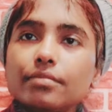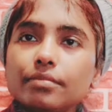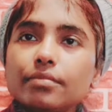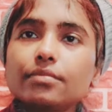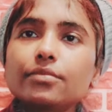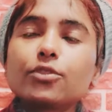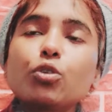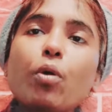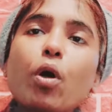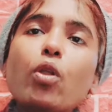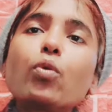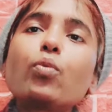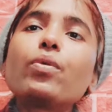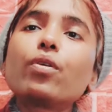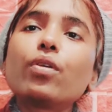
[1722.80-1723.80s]
Tomorrow
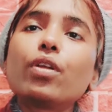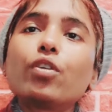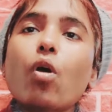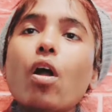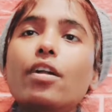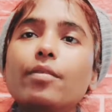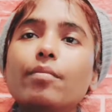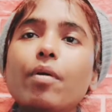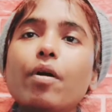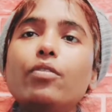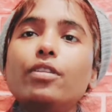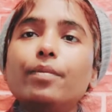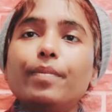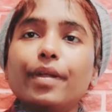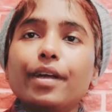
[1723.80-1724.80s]
we're going to talk about the
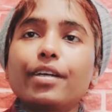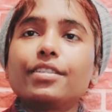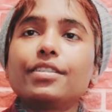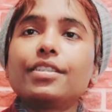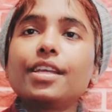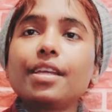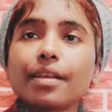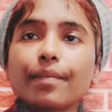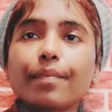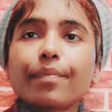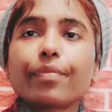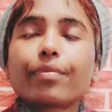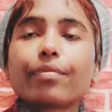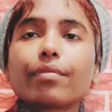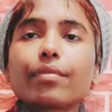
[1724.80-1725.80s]
Prakriti,
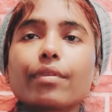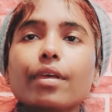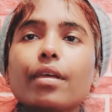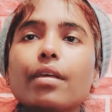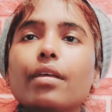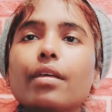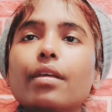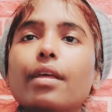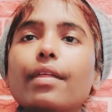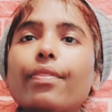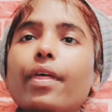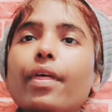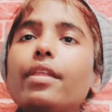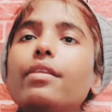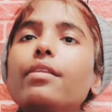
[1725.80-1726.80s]
and
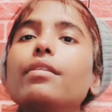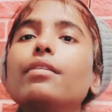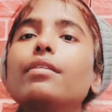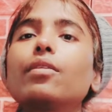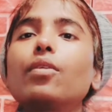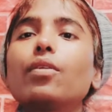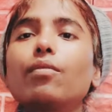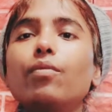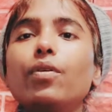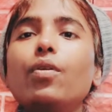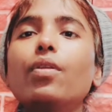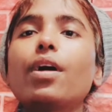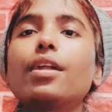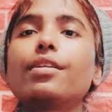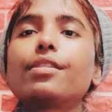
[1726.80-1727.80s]
then we're going to
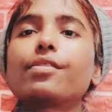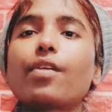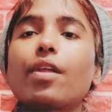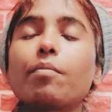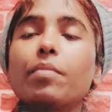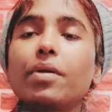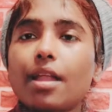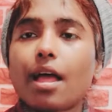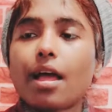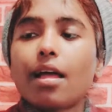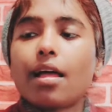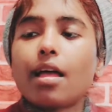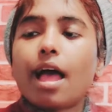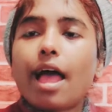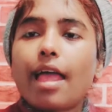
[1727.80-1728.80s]
understand. But
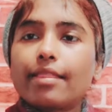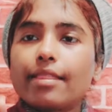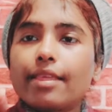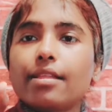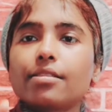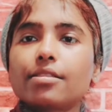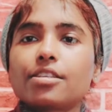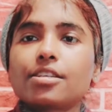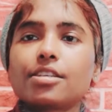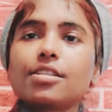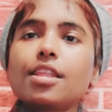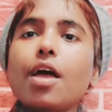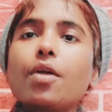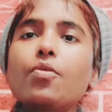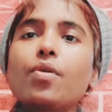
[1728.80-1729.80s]
I think till
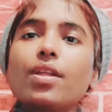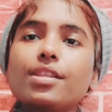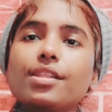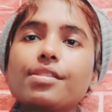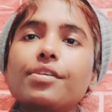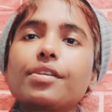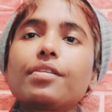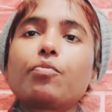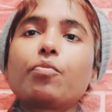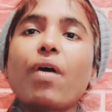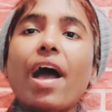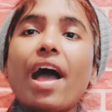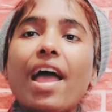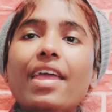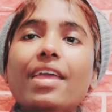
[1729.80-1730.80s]
now you understand
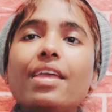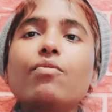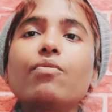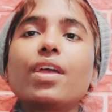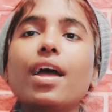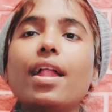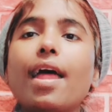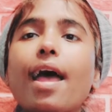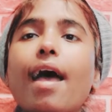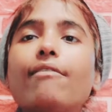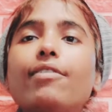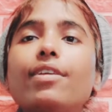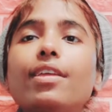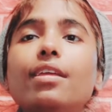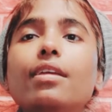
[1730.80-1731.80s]
why we are
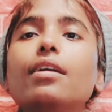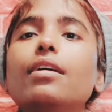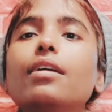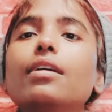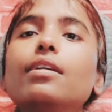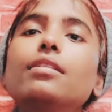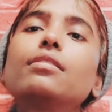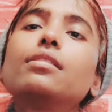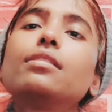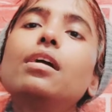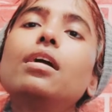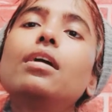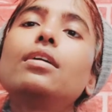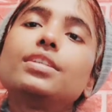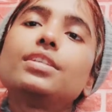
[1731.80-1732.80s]
having
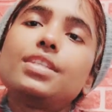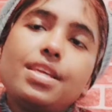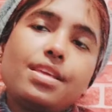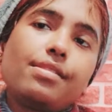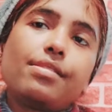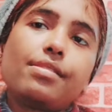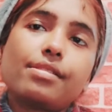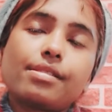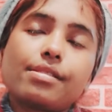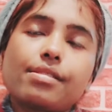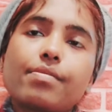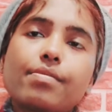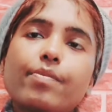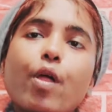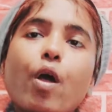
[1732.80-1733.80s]
the disease
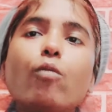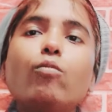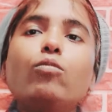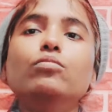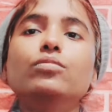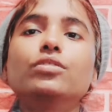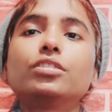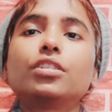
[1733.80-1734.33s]
problems.